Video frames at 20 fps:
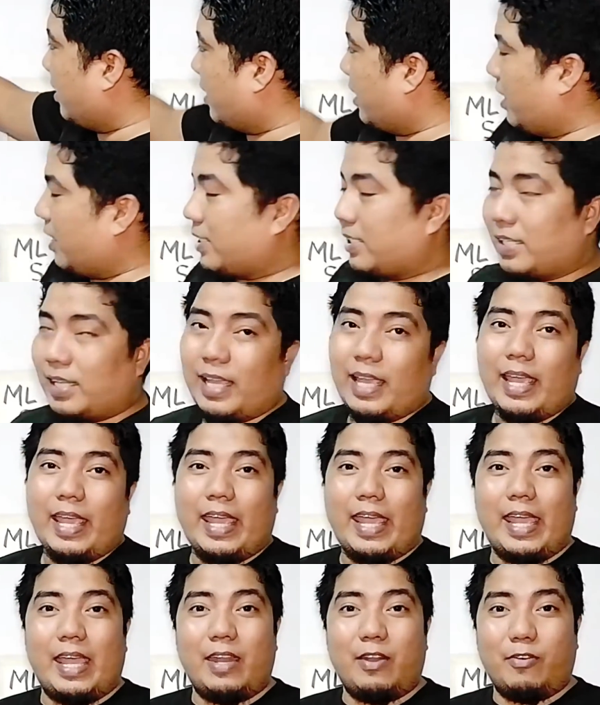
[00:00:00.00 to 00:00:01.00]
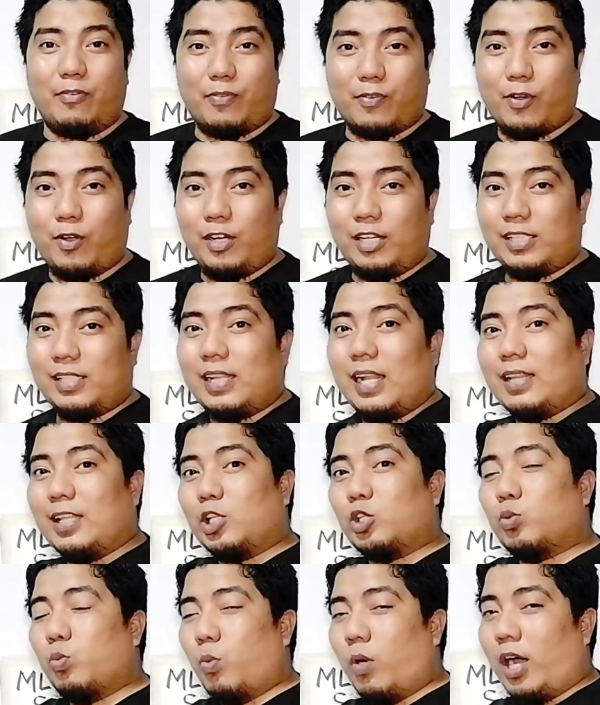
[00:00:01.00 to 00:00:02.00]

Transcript: degrees. And of course, that is